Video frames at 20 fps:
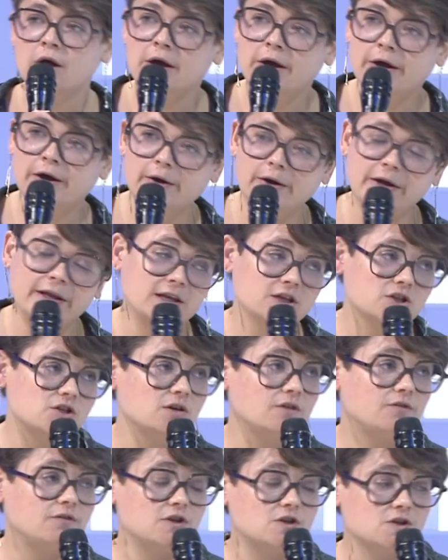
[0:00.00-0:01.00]
energy
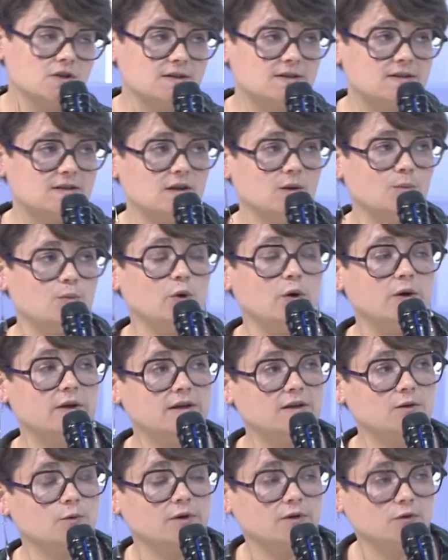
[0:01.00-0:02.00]
efficiency,
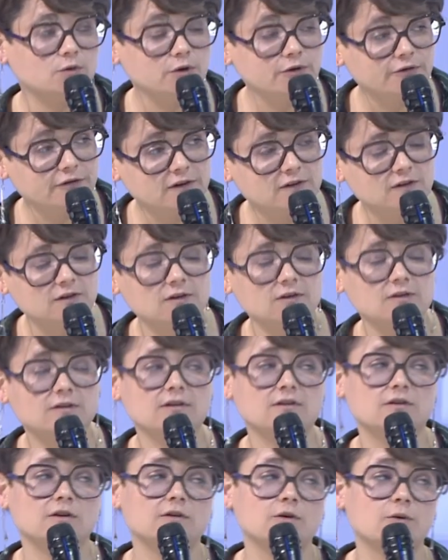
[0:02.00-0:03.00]
building retrofitting,
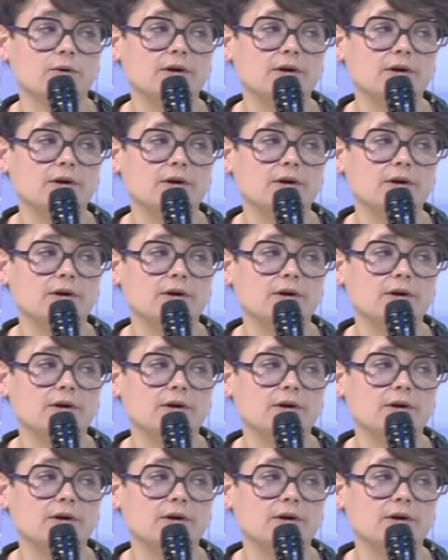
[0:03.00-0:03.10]
etc., and